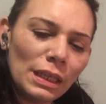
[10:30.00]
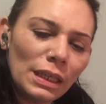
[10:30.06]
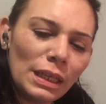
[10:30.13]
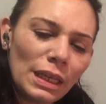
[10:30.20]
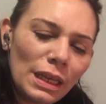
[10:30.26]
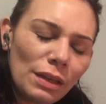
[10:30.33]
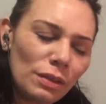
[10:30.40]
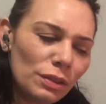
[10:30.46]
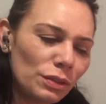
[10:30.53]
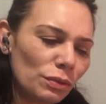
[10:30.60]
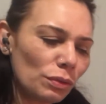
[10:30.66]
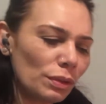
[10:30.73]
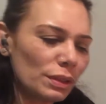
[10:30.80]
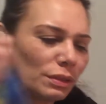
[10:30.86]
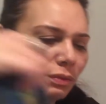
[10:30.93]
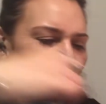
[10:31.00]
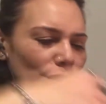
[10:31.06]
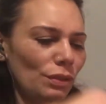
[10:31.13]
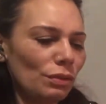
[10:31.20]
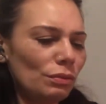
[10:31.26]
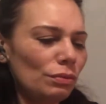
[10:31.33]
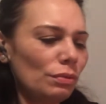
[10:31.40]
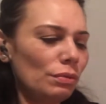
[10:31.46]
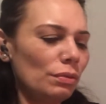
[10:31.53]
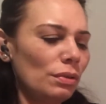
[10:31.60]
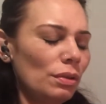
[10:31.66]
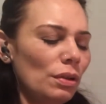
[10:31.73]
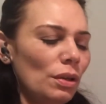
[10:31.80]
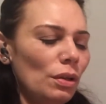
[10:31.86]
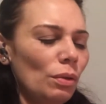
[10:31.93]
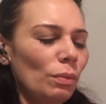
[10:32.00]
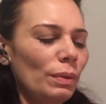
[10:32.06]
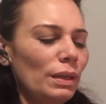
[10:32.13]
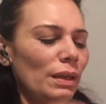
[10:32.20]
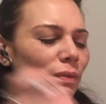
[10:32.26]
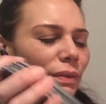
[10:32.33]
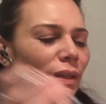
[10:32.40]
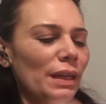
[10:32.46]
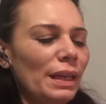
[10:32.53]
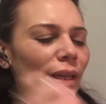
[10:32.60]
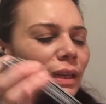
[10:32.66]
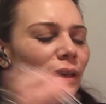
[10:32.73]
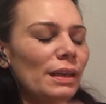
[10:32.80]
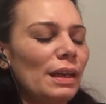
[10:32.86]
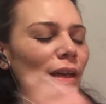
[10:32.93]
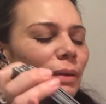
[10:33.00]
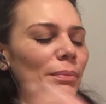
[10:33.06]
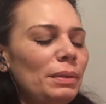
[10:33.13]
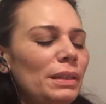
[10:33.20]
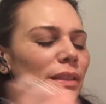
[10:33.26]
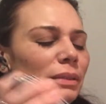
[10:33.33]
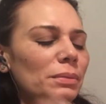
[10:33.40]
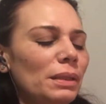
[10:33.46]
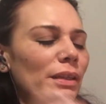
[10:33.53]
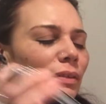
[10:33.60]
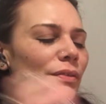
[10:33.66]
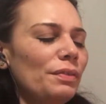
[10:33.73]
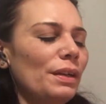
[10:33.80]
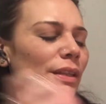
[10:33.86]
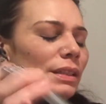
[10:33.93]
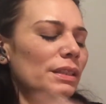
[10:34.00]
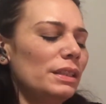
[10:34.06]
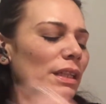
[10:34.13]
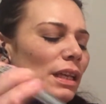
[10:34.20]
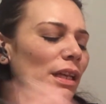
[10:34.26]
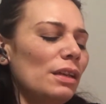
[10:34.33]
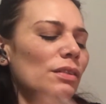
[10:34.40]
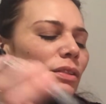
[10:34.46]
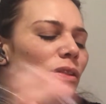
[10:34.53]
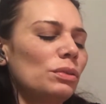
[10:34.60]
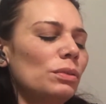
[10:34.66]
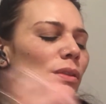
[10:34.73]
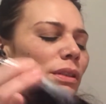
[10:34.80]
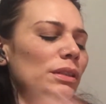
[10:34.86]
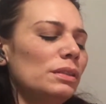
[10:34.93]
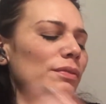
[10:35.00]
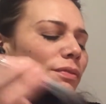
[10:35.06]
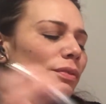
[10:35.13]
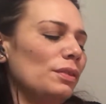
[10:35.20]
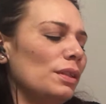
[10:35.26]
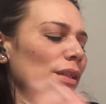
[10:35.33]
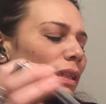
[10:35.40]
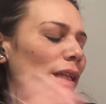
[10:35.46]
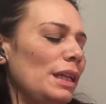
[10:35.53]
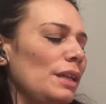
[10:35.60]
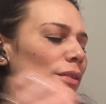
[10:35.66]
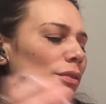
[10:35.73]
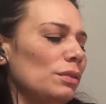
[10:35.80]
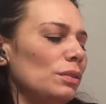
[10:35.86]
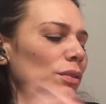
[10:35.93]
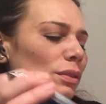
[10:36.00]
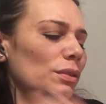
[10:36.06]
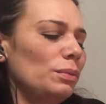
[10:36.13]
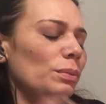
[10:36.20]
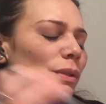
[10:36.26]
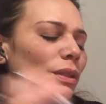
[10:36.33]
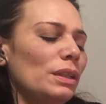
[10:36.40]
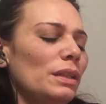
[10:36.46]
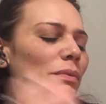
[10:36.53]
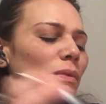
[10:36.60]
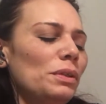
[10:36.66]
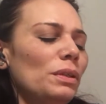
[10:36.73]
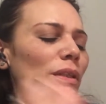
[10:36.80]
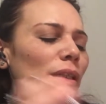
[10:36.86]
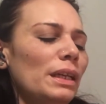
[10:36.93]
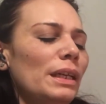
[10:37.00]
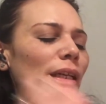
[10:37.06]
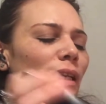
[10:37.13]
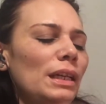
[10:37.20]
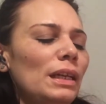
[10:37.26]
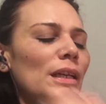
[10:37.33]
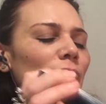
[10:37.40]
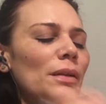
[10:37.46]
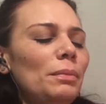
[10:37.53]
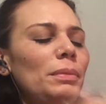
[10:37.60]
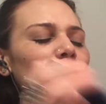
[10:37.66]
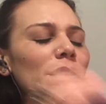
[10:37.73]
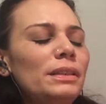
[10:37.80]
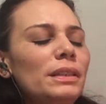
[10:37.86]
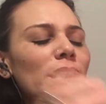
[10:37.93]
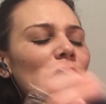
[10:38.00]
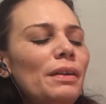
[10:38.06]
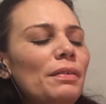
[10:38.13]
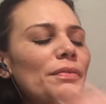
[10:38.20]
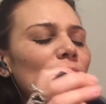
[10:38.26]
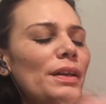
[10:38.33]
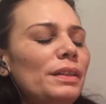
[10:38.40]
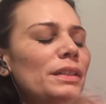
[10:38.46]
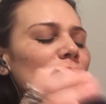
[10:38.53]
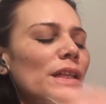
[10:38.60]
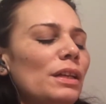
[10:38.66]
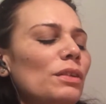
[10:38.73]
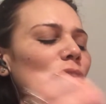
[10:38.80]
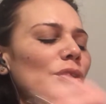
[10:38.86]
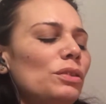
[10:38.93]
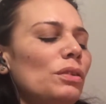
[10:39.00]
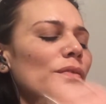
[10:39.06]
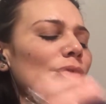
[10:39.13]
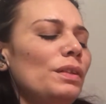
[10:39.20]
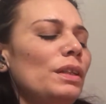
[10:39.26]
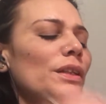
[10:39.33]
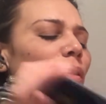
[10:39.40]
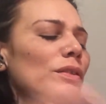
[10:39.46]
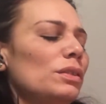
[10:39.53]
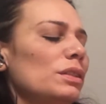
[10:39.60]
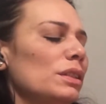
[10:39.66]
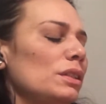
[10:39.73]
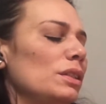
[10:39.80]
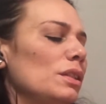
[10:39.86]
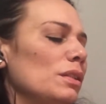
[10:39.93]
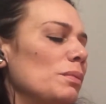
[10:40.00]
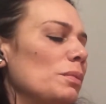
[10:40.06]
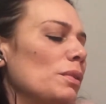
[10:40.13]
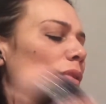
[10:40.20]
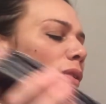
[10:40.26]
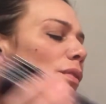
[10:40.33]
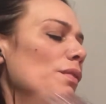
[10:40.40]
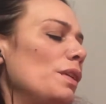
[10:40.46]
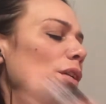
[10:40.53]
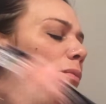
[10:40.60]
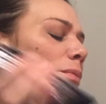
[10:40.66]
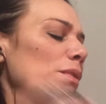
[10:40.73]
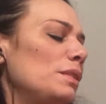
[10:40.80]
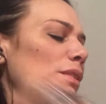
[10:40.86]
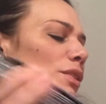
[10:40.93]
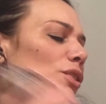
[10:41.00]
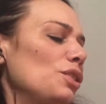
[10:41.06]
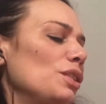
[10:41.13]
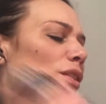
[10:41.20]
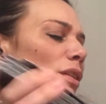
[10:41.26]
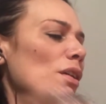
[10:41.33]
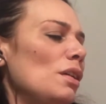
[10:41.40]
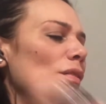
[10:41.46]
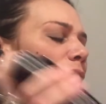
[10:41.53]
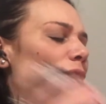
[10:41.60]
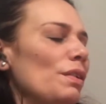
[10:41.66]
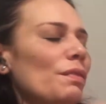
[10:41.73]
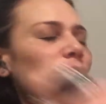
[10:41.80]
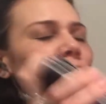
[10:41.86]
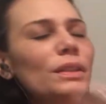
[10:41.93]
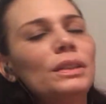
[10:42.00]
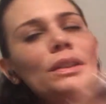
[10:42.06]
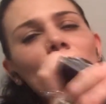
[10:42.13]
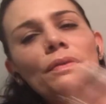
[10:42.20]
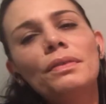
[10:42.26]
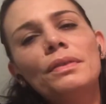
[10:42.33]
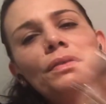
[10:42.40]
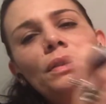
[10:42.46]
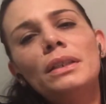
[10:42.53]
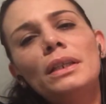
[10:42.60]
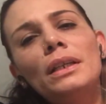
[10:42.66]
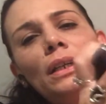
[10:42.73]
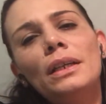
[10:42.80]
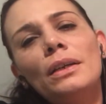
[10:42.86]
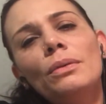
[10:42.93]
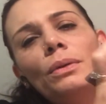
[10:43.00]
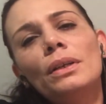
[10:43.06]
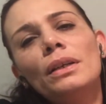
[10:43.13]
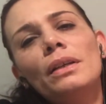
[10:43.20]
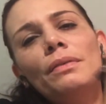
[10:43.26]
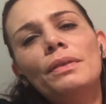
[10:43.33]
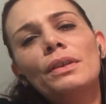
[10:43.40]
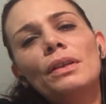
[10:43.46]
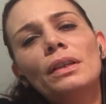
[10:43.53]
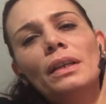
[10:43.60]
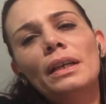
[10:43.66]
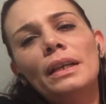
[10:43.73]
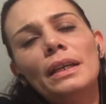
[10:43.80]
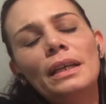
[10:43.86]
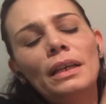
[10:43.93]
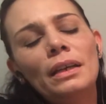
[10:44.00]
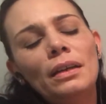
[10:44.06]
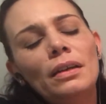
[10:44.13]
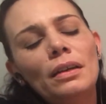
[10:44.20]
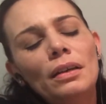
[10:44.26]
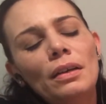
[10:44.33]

King of Swords for you. With love and light, God, please clarify this King of Swords for Leos with your love and your light. Please clarify this King of Swords for Leos in the career position from the 1st to the 15th with your love and your light.